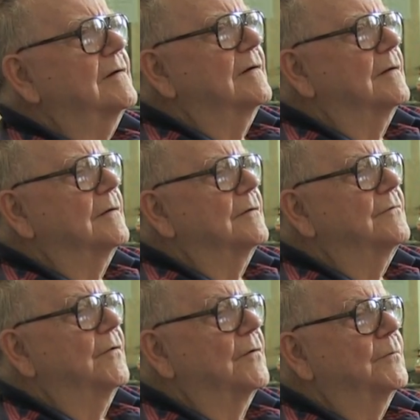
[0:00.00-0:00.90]
actually the
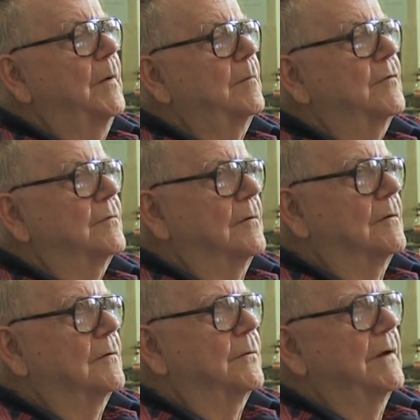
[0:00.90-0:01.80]
first publisher,
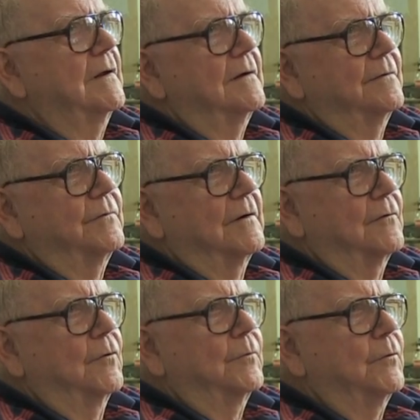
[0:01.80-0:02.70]
although we had a
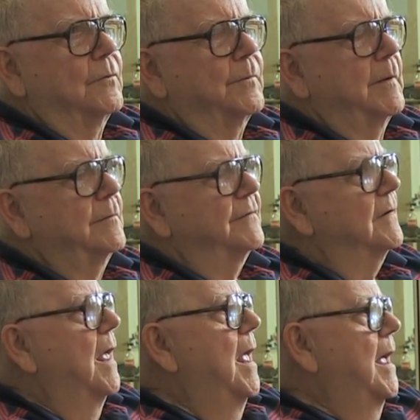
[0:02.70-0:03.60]
group who were
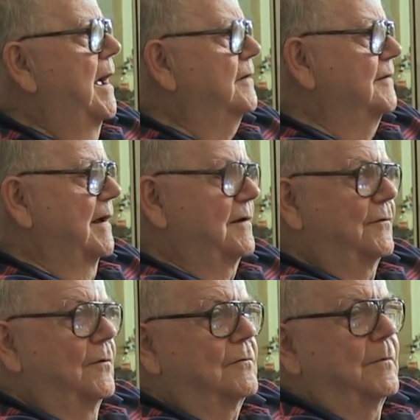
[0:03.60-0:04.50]
publishing. Actually, I
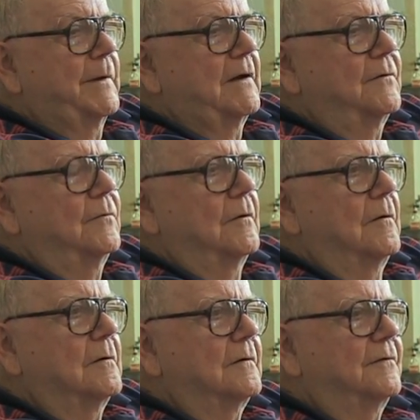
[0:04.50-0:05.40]
could talk about it too
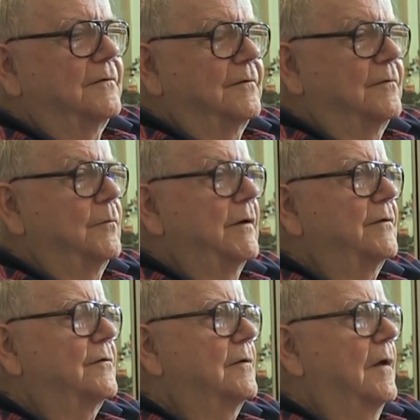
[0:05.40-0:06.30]
long because there's too
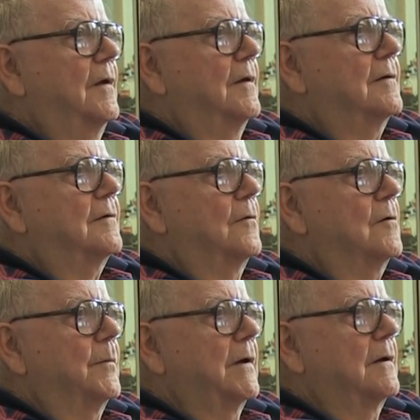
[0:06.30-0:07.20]
much to
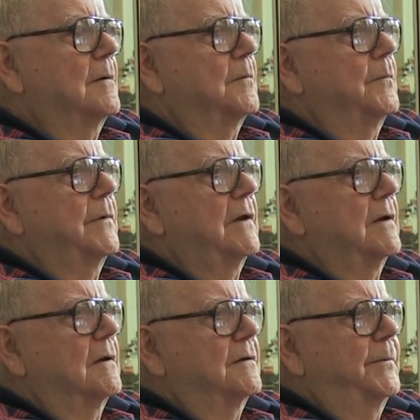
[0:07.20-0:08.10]
talk about,
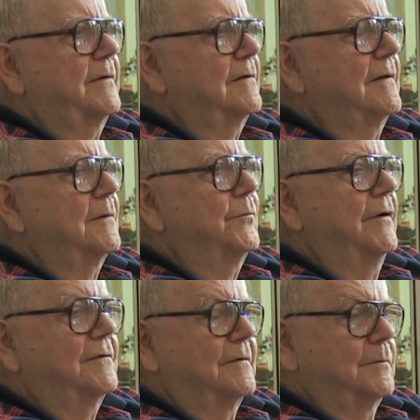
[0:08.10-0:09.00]
but especially in the
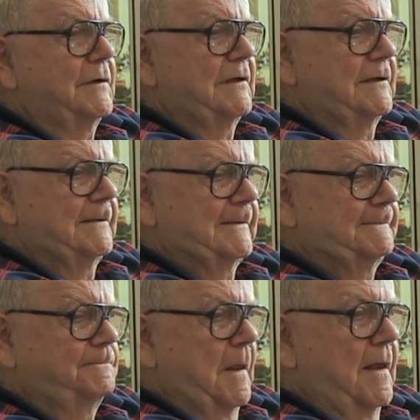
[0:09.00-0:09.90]
present.
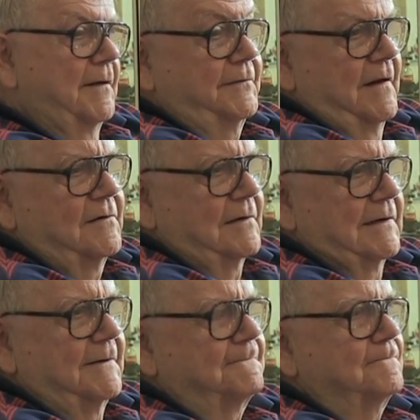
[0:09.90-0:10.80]
But
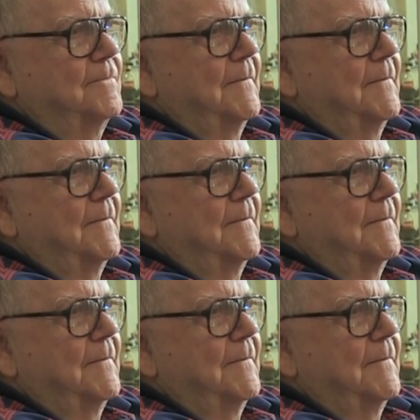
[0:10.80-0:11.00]
essentially,